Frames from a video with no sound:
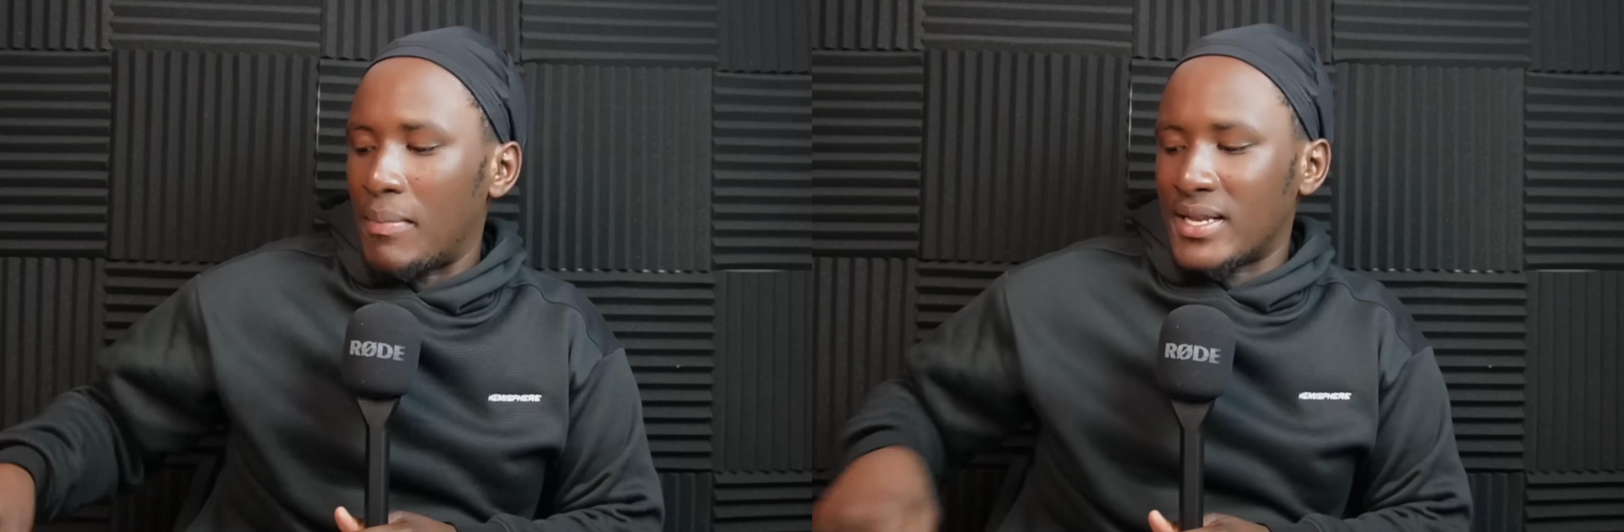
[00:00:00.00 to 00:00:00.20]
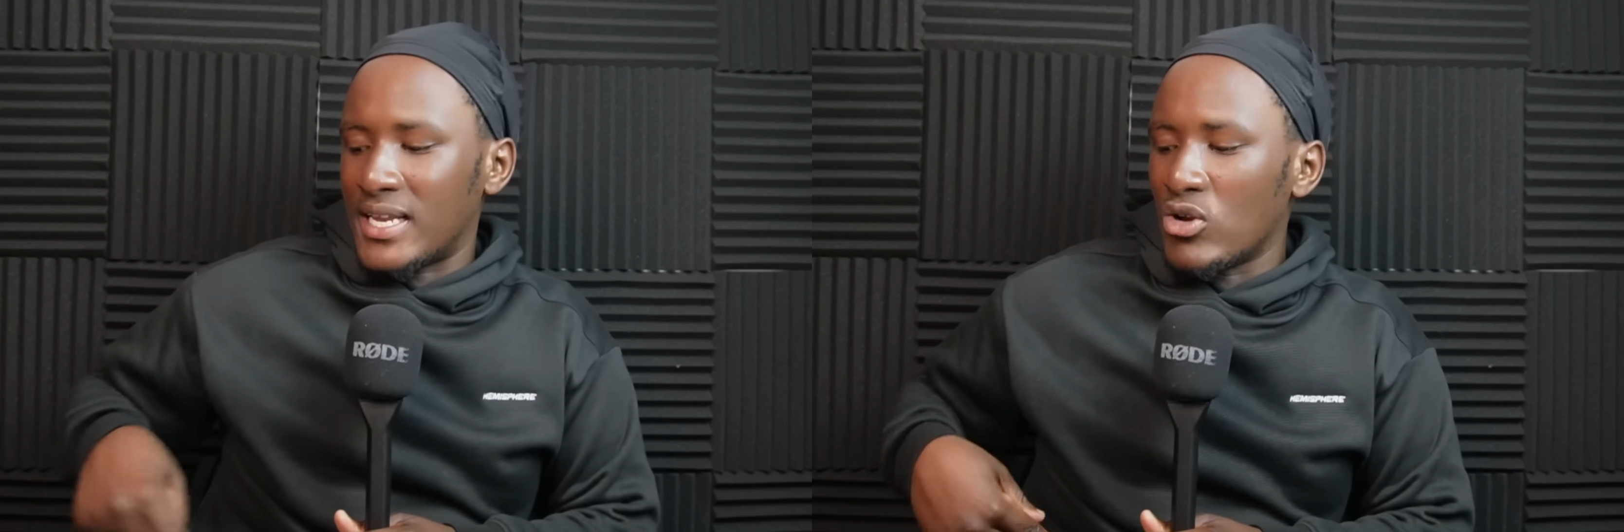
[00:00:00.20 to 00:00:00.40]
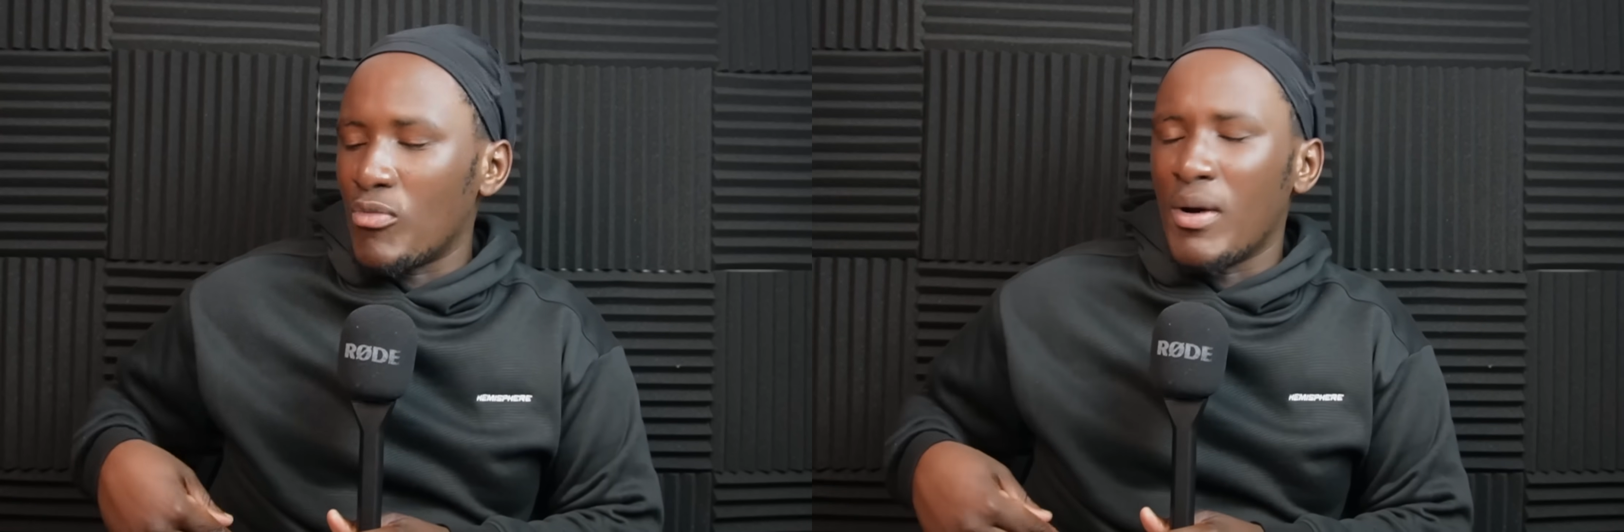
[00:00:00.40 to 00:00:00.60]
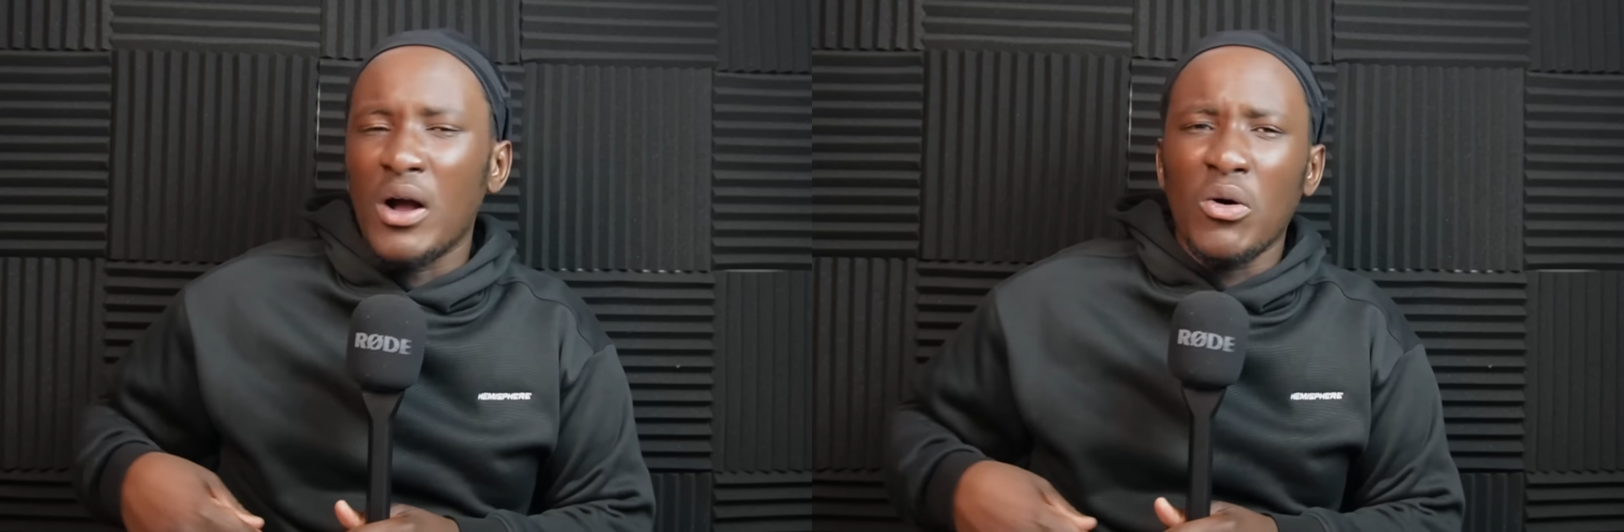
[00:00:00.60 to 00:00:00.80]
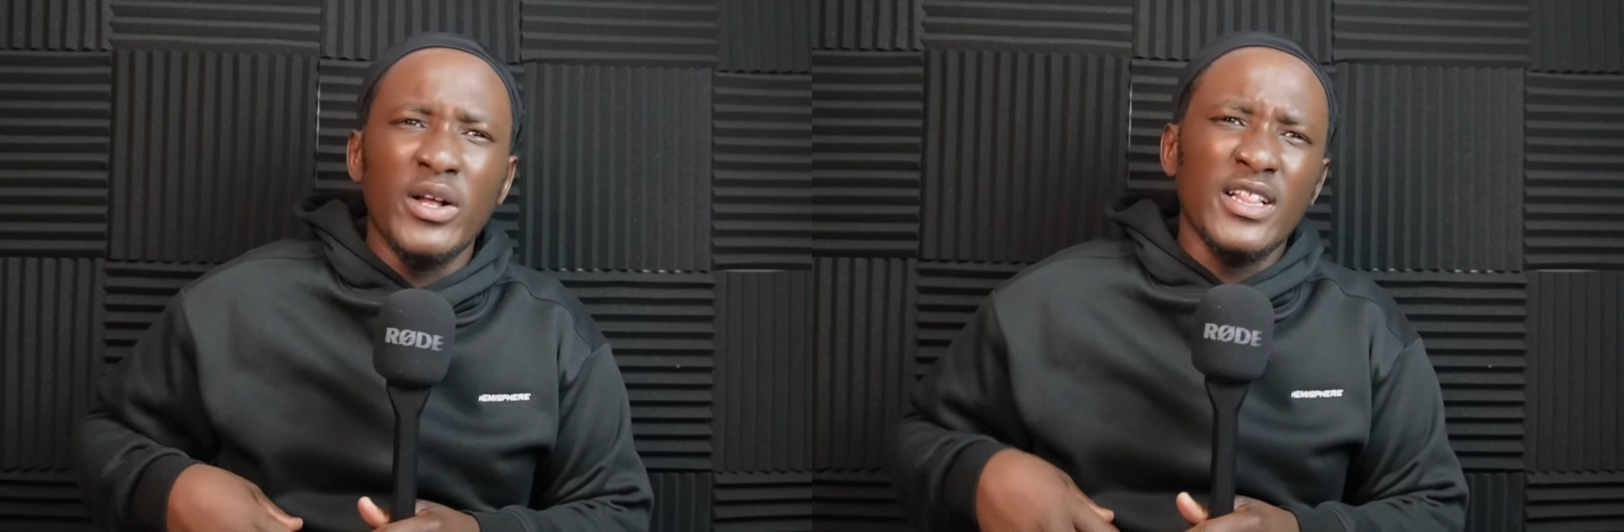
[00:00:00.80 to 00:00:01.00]
Gabatino
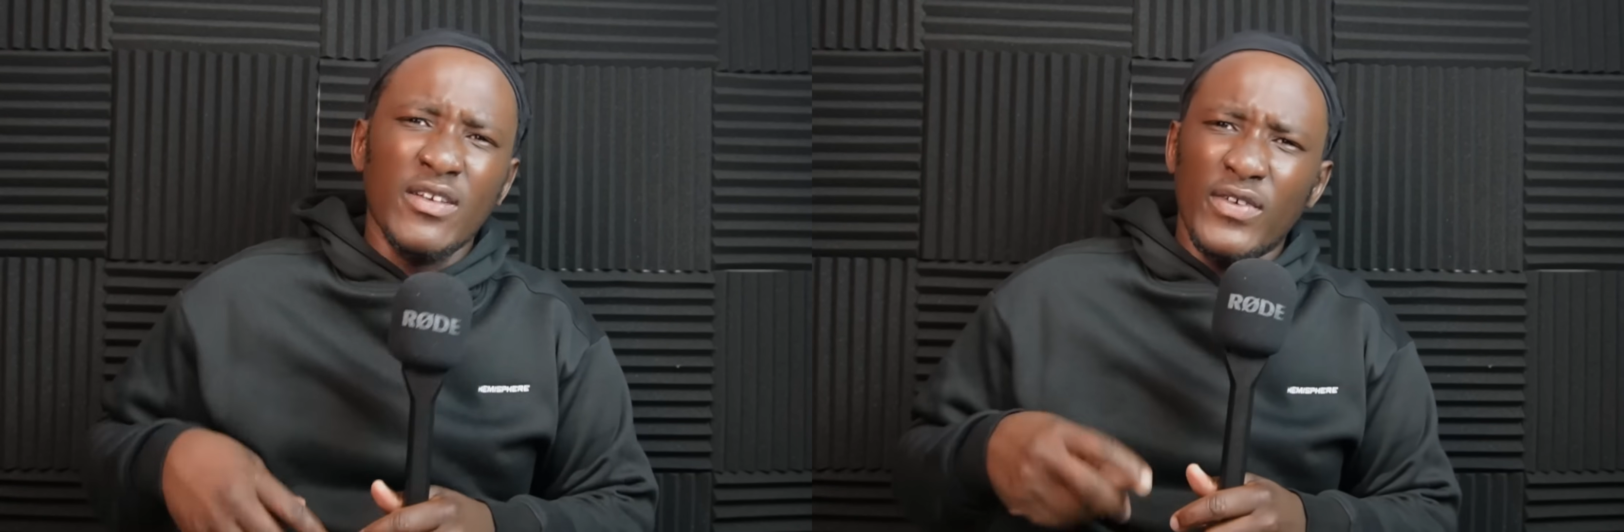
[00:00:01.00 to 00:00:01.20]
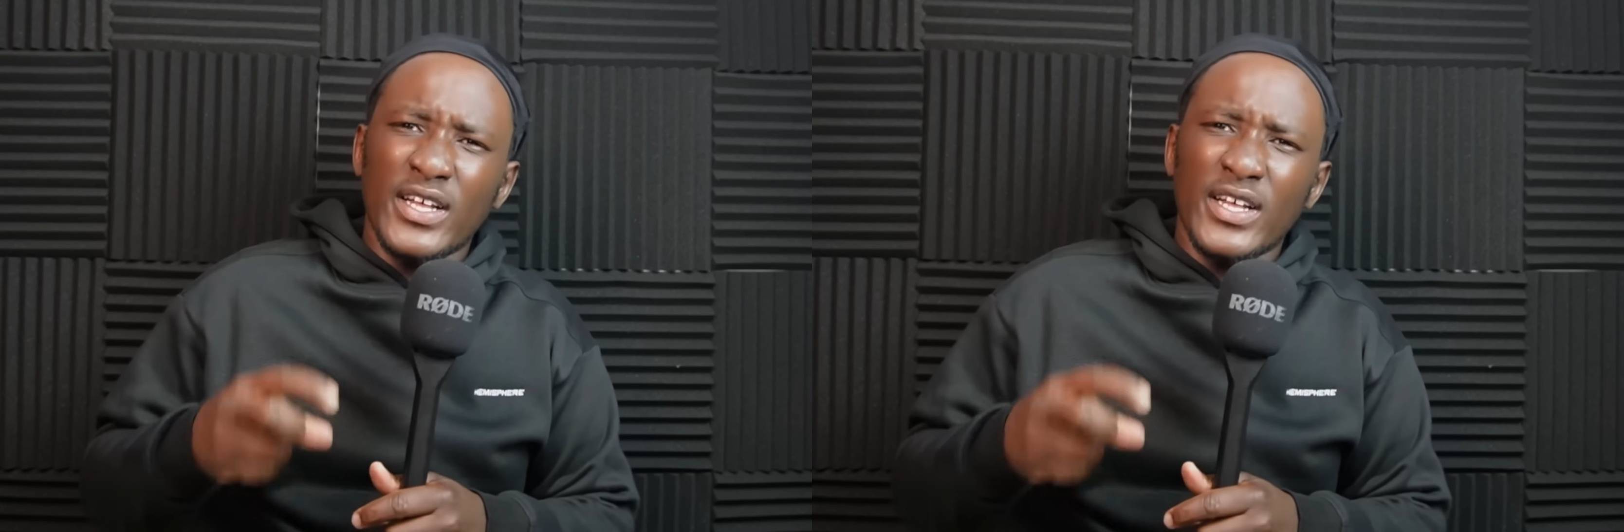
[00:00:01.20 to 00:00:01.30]
Mango and the